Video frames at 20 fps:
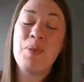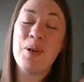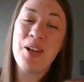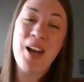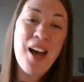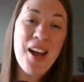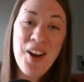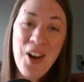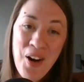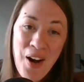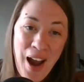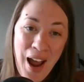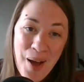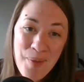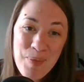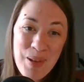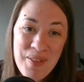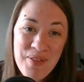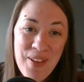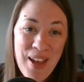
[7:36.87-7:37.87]
put on our
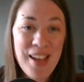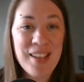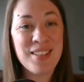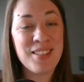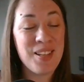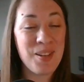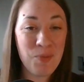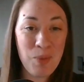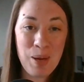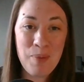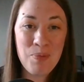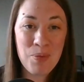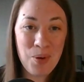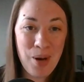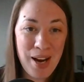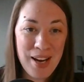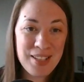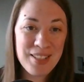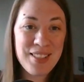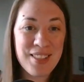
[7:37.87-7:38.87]
happy face and we
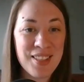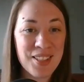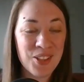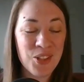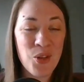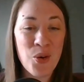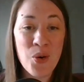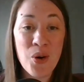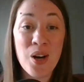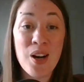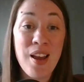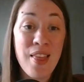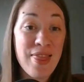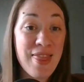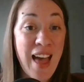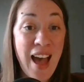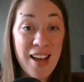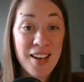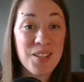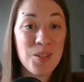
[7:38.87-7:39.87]
praise the Lord,
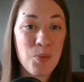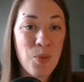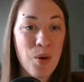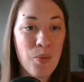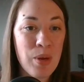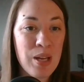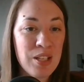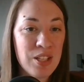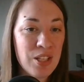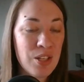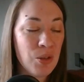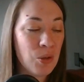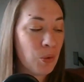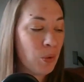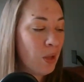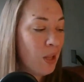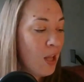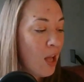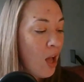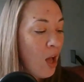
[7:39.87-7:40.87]
and that is what we
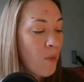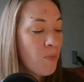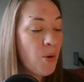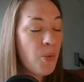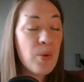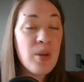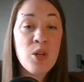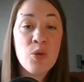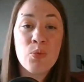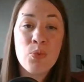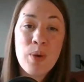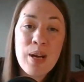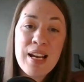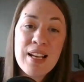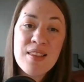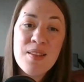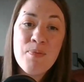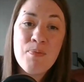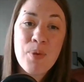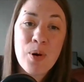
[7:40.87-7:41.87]
do. But when you
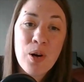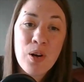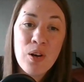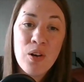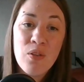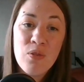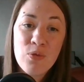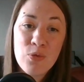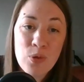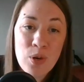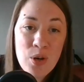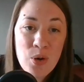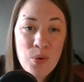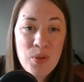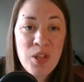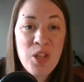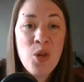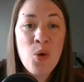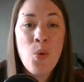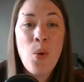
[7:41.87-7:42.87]
read the book of
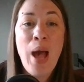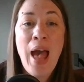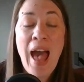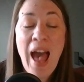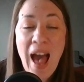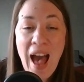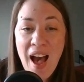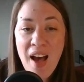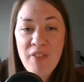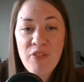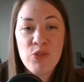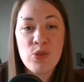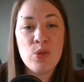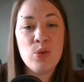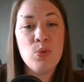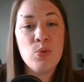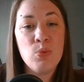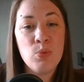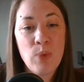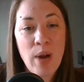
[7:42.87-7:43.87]
Ruth, you have
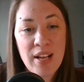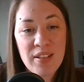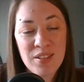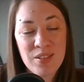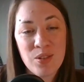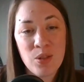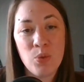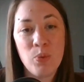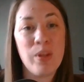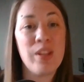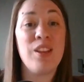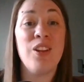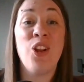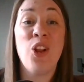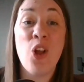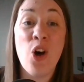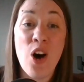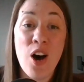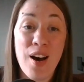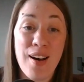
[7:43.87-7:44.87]
to wrestle with
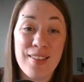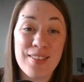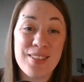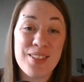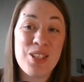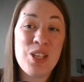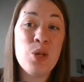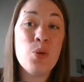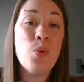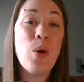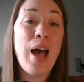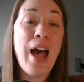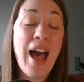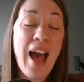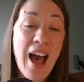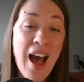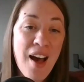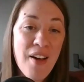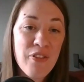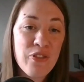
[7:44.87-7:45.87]
loss. You
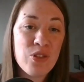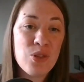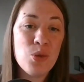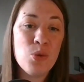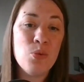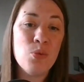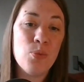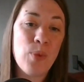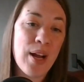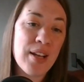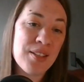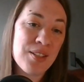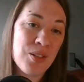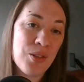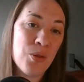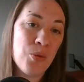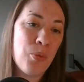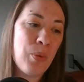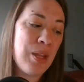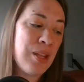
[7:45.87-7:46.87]
have to
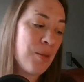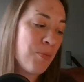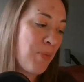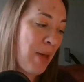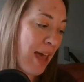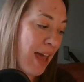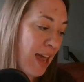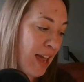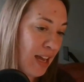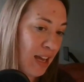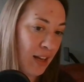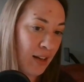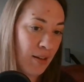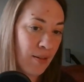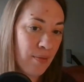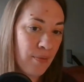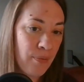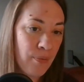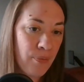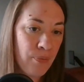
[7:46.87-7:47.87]
wrestle with pain.